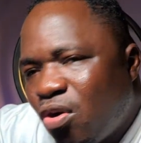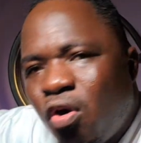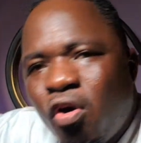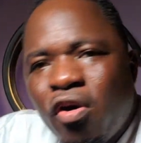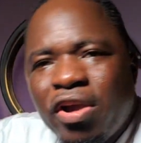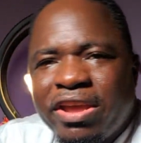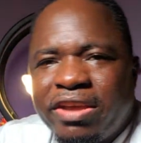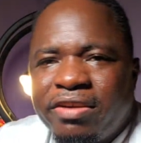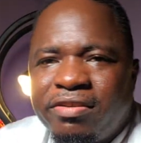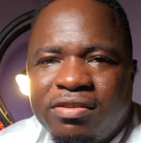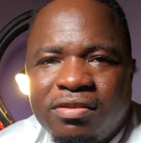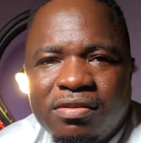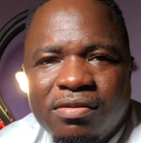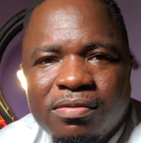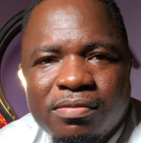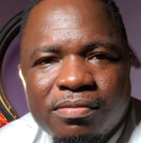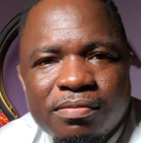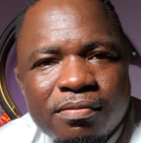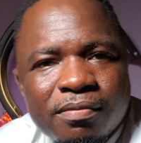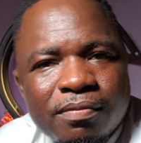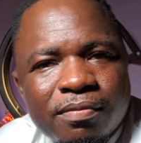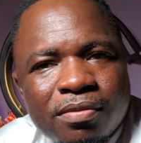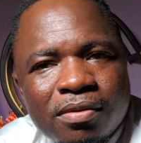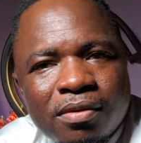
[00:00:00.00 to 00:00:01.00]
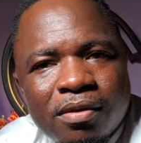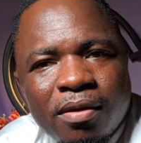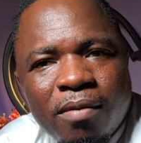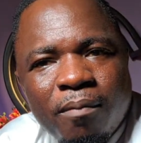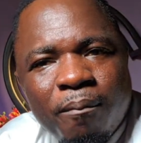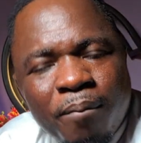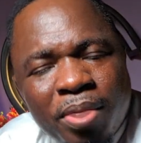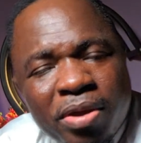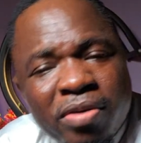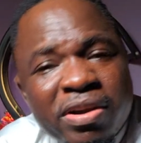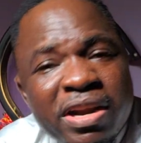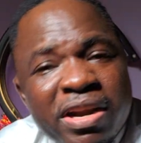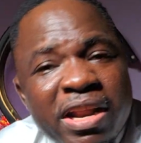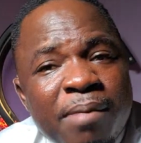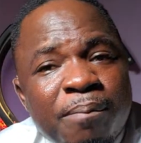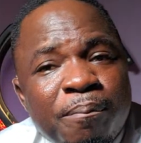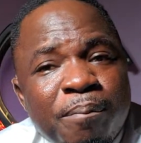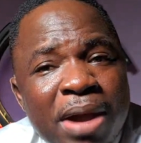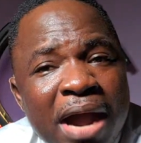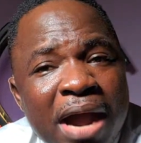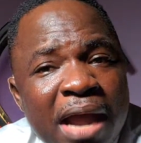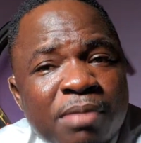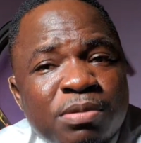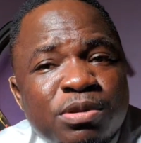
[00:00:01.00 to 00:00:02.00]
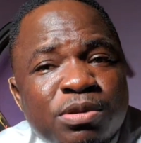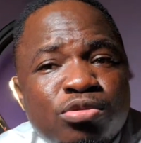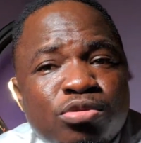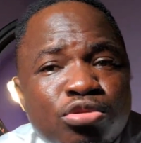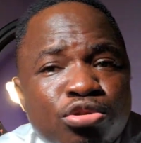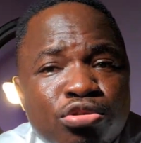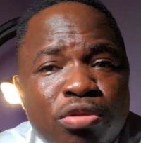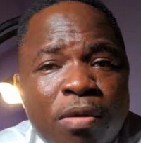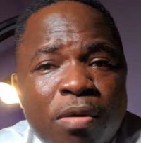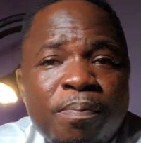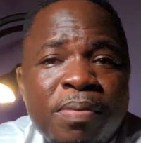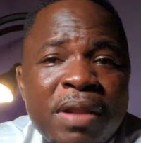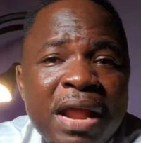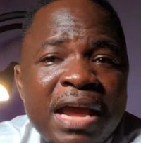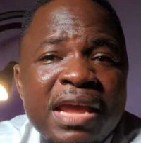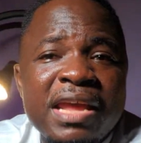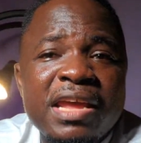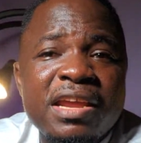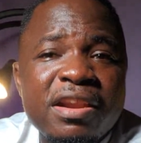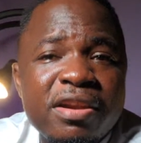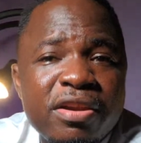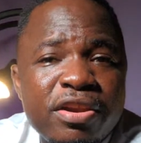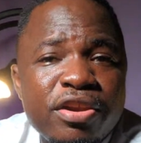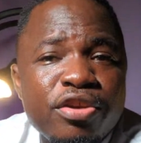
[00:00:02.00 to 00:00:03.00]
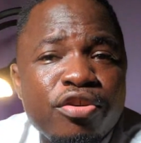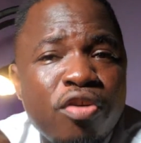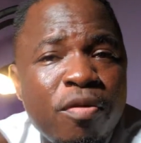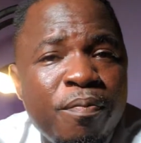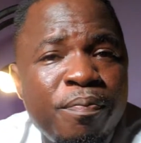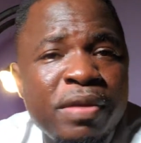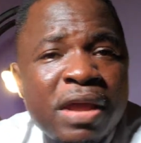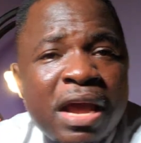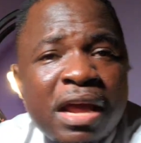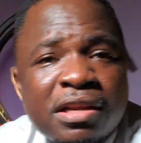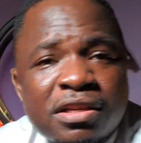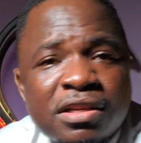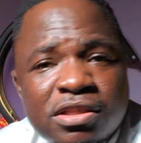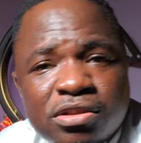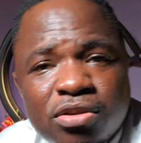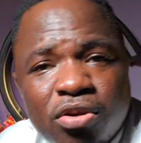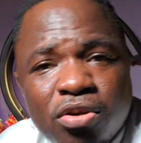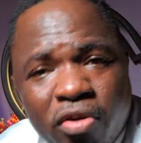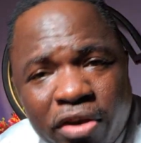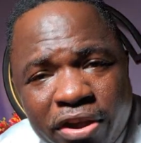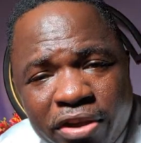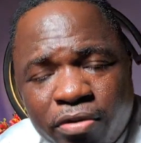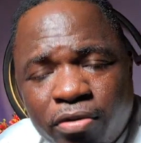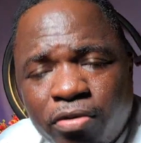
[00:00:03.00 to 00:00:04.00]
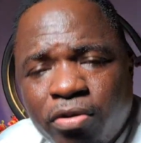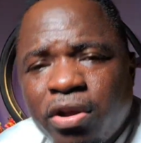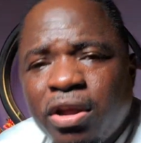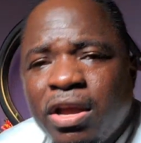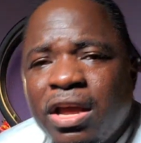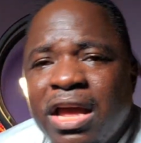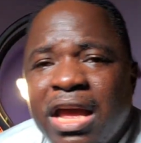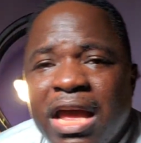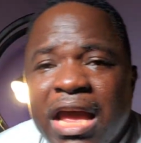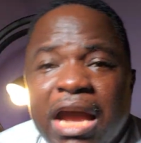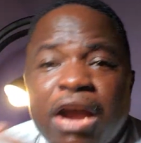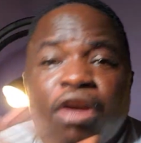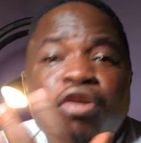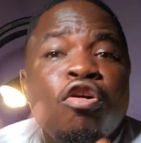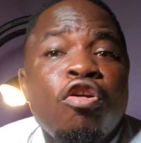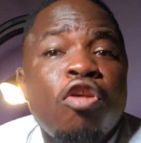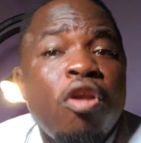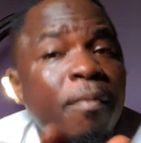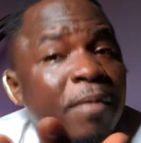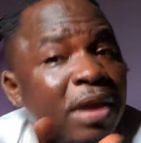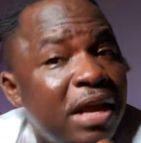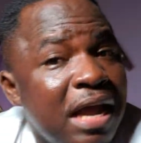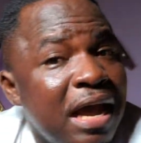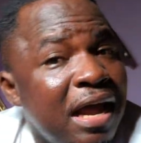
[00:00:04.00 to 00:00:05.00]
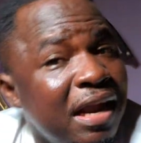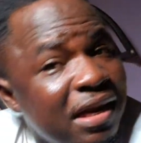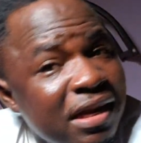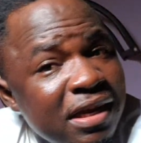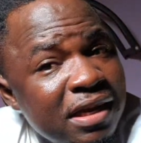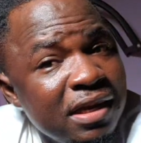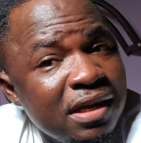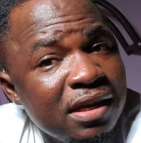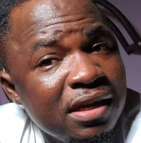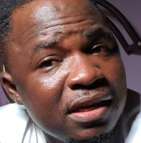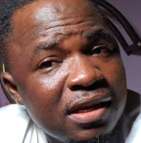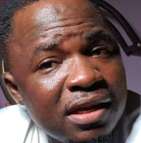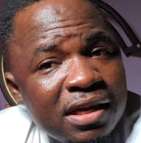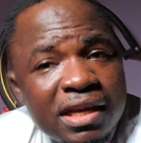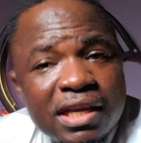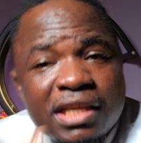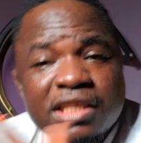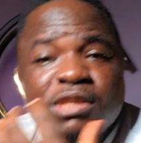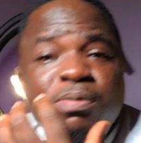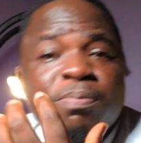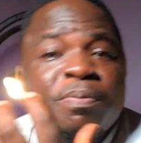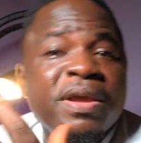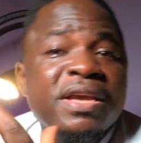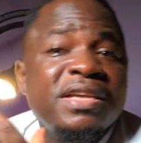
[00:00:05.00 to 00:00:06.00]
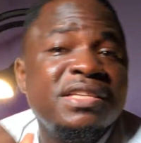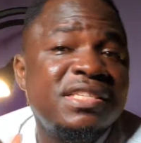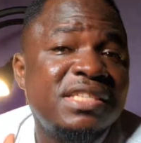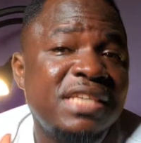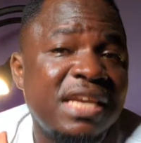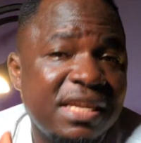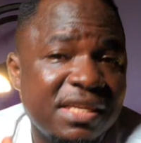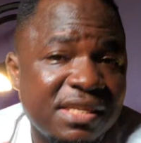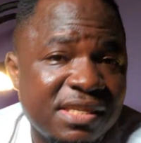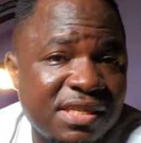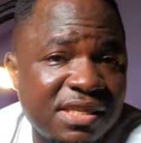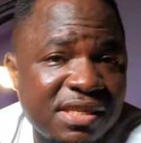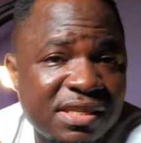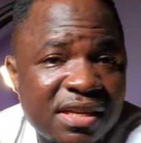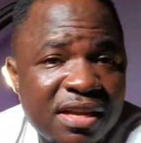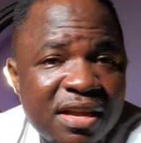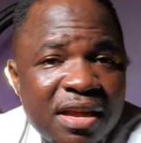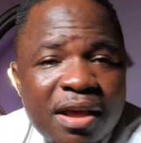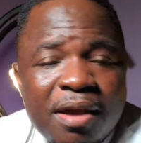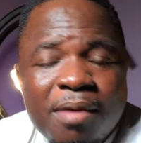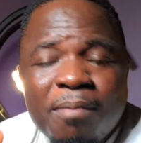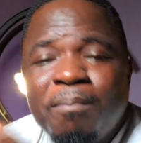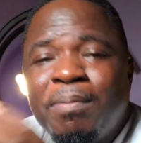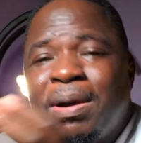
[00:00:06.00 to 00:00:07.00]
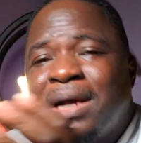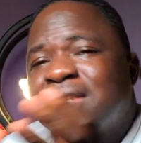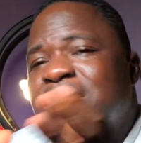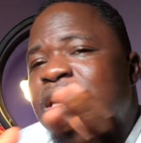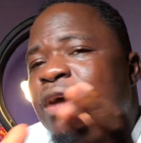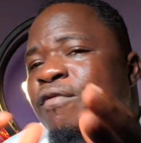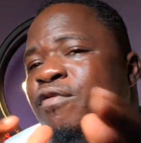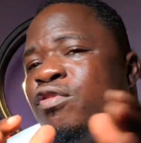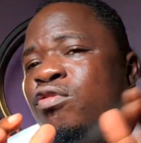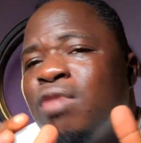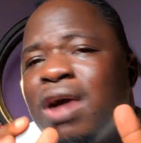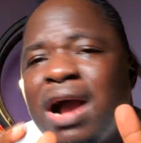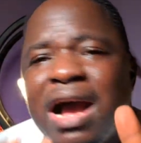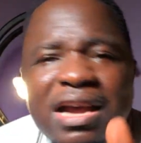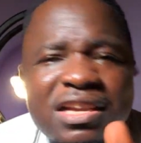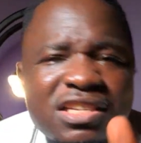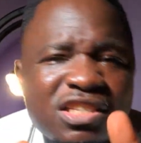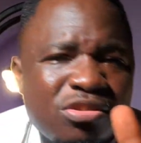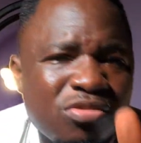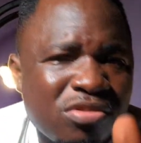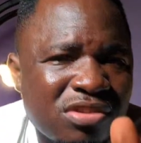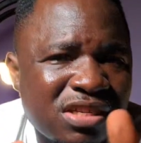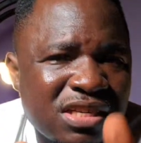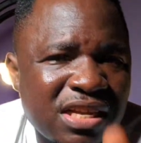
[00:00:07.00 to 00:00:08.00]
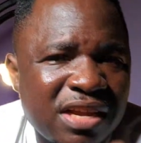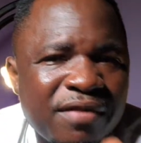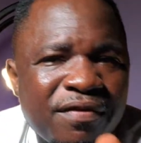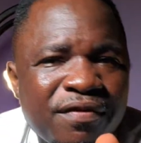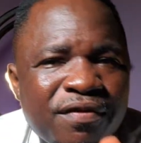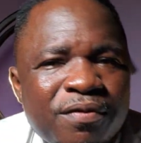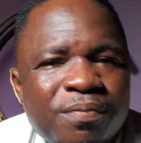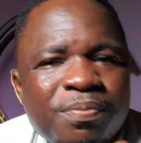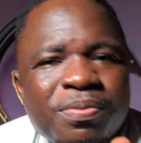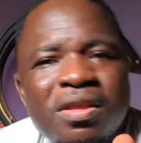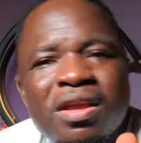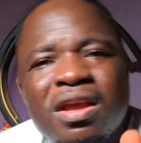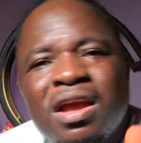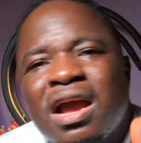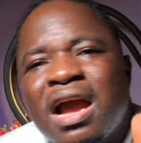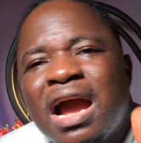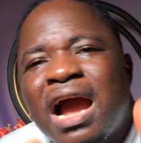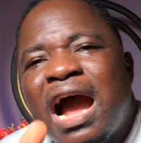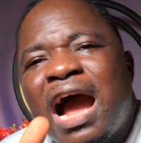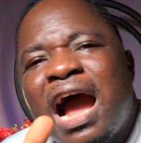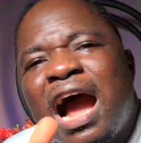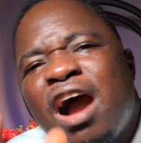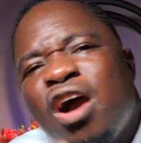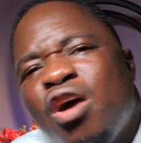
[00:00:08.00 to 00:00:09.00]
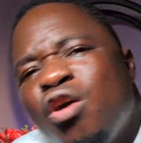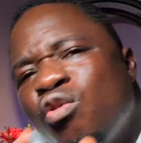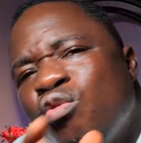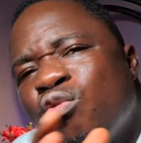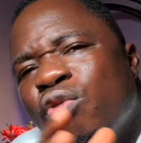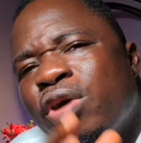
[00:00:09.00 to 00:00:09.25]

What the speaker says: oil, building pipes to supply Europeans oil. Economically, it makes sense. But have you asked yourself, how